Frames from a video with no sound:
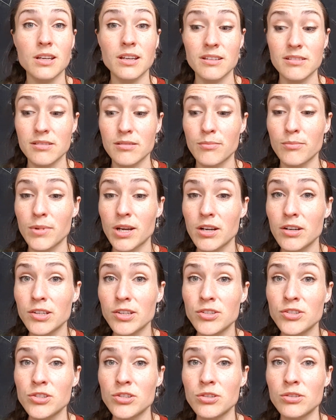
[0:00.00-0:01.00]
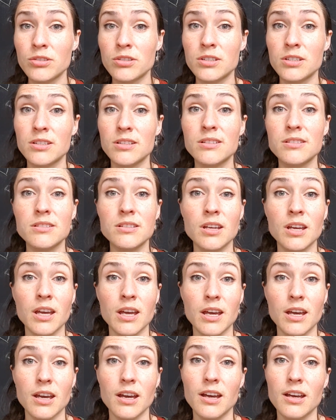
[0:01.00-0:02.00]
as a marriage unit,
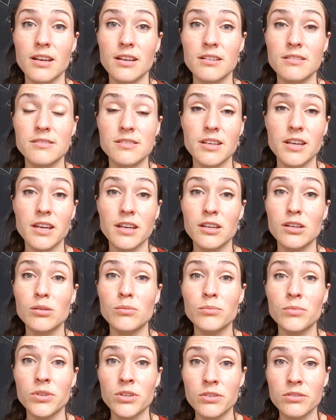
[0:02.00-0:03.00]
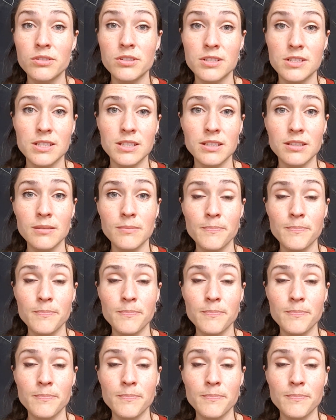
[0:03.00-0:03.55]
as a community.